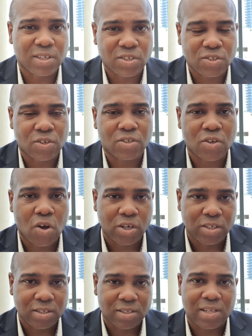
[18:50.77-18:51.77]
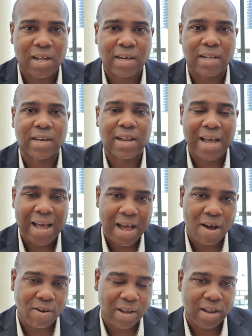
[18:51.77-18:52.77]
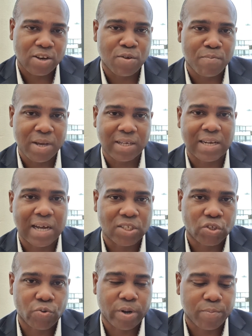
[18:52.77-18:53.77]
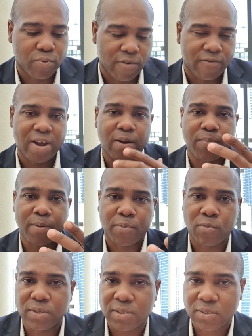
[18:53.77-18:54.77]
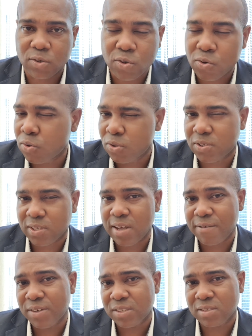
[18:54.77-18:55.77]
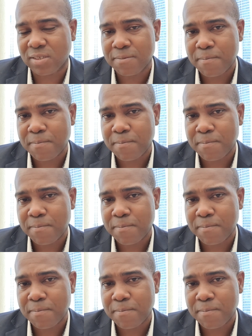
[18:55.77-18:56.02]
It's just understanding how can you make that trade, provide people with good service,